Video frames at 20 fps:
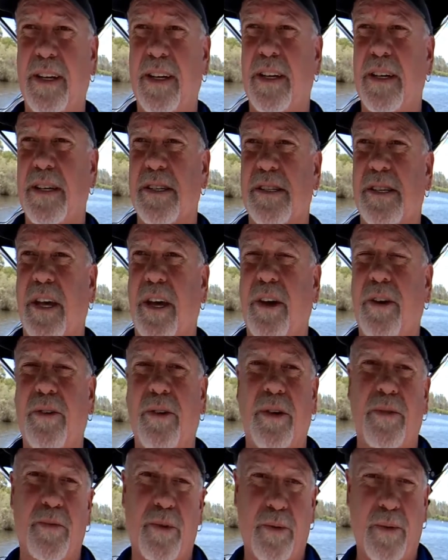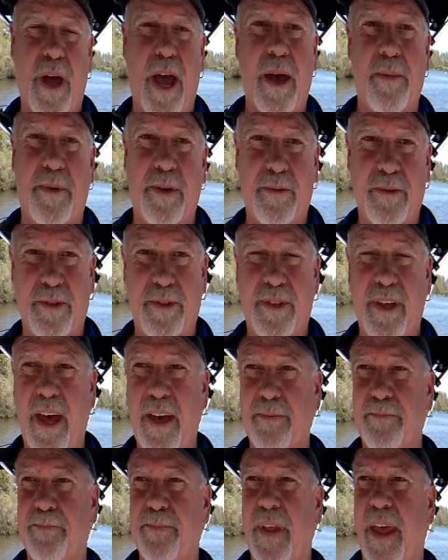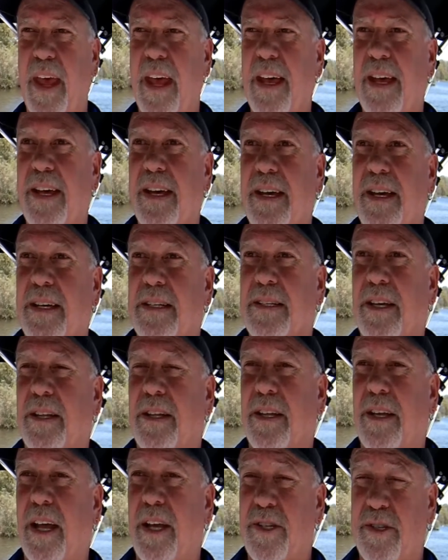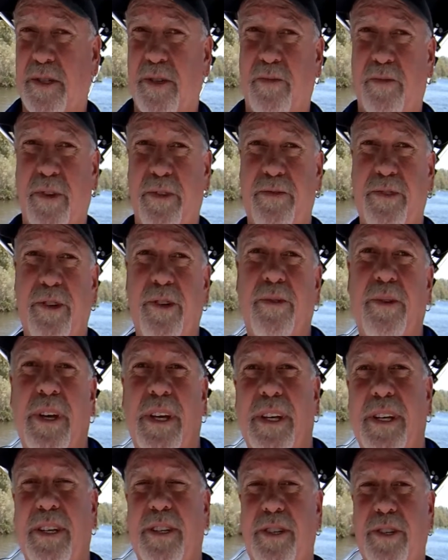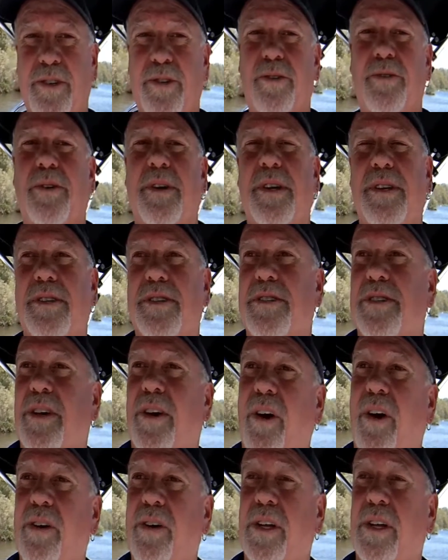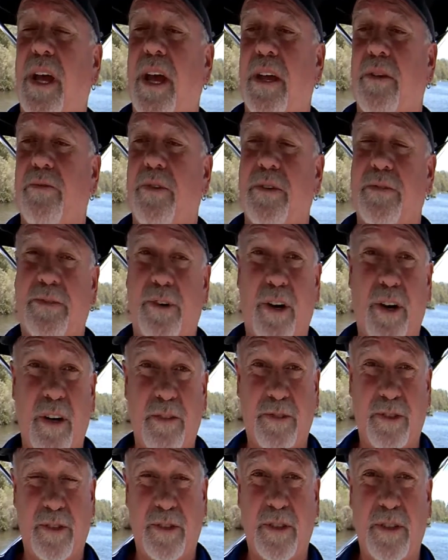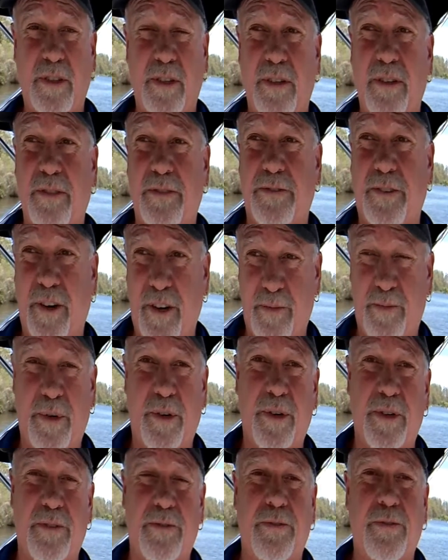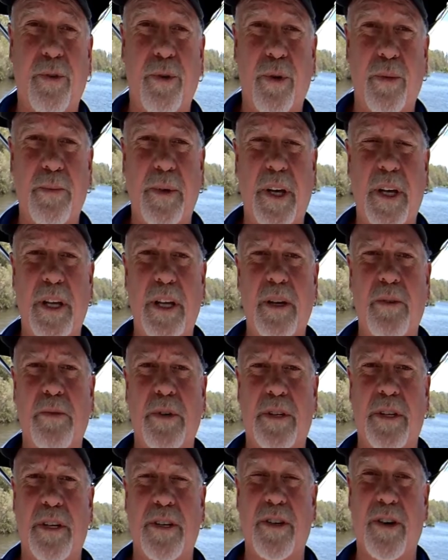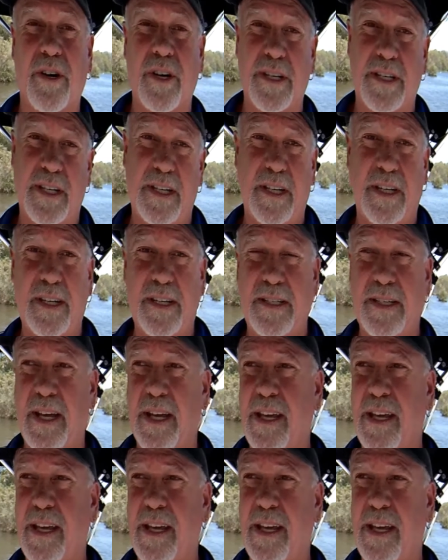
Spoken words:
So we were happy with that. So the next review we're going to do is on a Revival 5.4 metre with a 90 E-Tech.